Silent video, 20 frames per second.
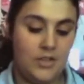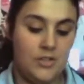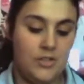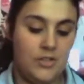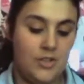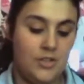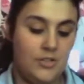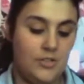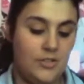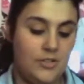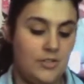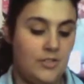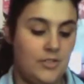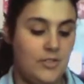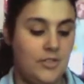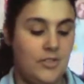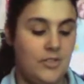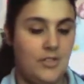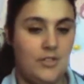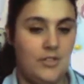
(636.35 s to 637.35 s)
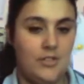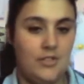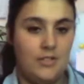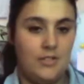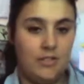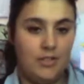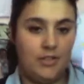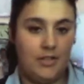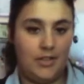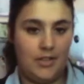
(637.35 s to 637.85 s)
Just
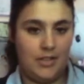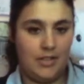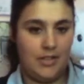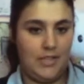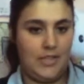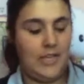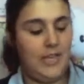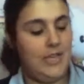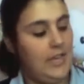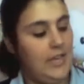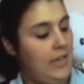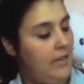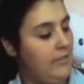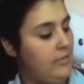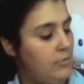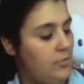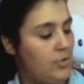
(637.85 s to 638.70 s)
get your nails.